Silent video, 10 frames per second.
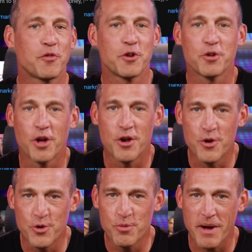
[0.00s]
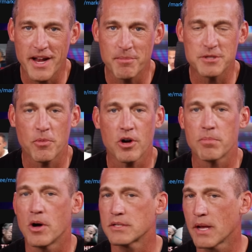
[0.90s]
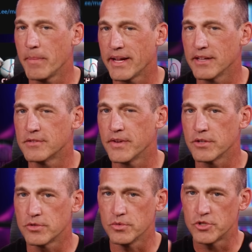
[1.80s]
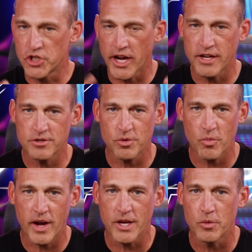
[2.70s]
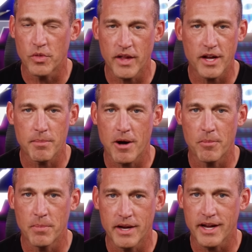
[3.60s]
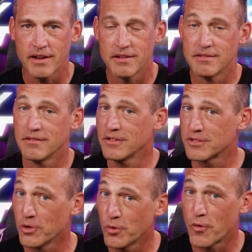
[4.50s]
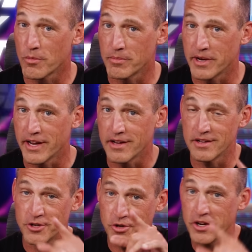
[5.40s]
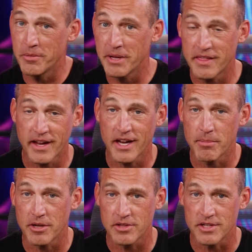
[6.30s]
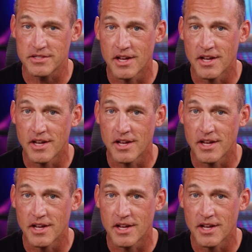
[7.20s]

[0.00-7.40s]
If you're new, my name is Mark Moss. I make these videos to change the way you think about money. This is a new form of money, and you need to be thinking about this.